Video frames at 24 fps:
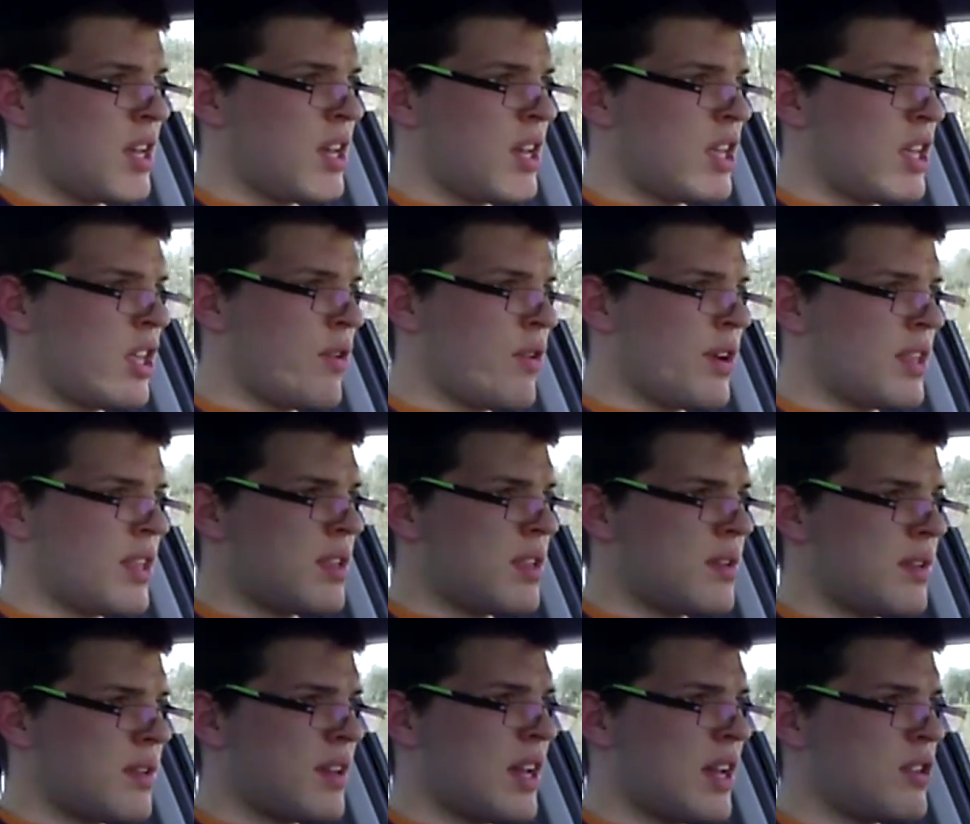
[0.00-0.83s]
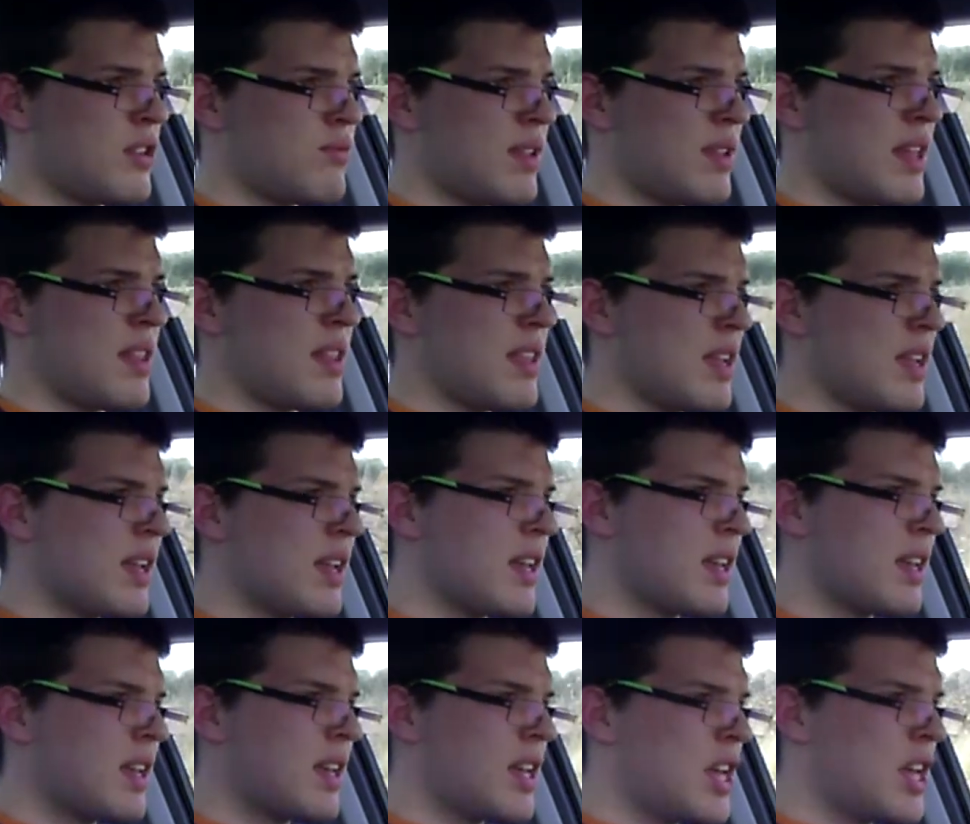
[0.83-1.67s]
you know what? As with anything,
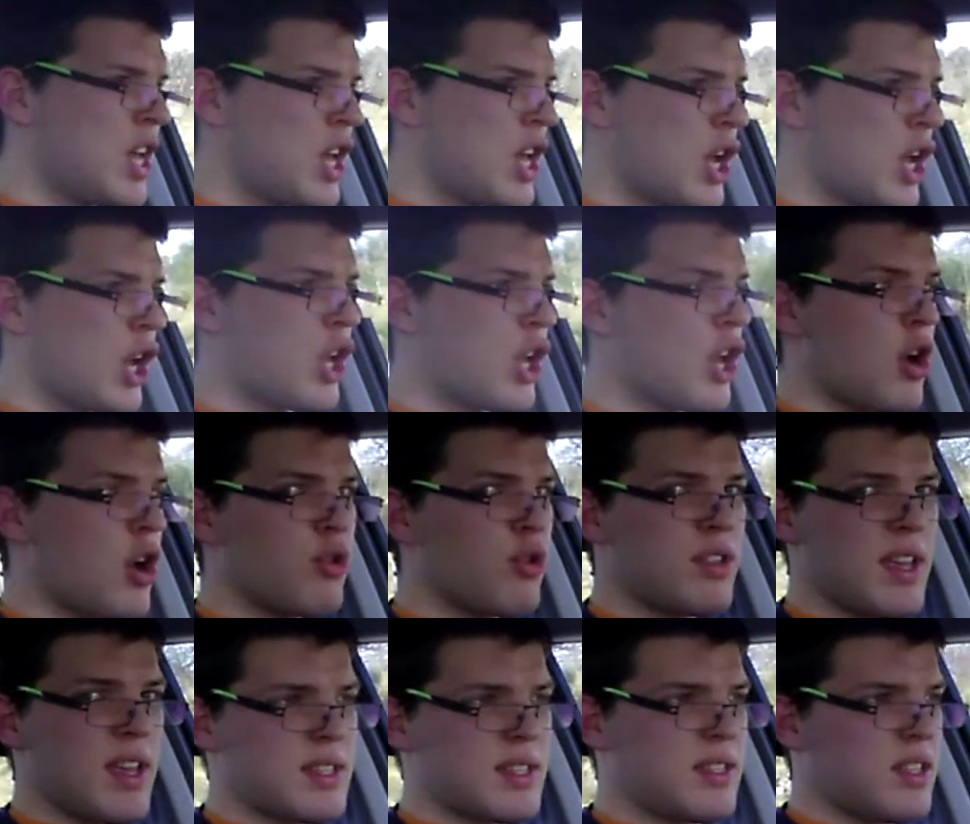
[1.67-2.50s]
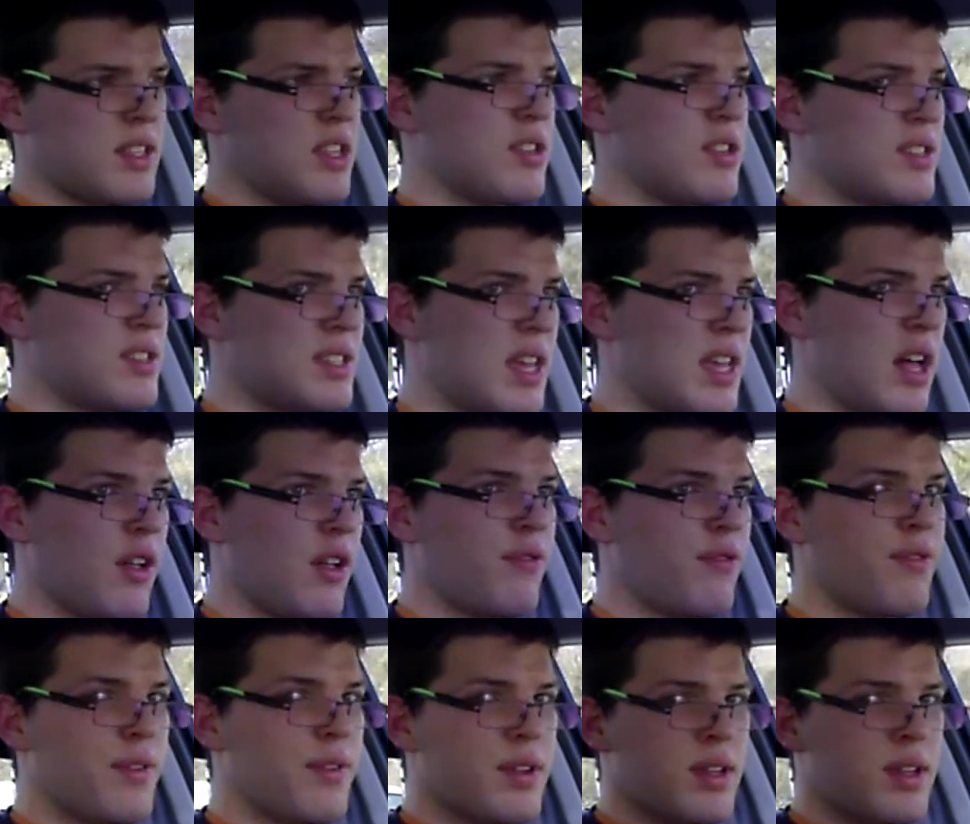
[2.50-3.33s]
go test it yourself.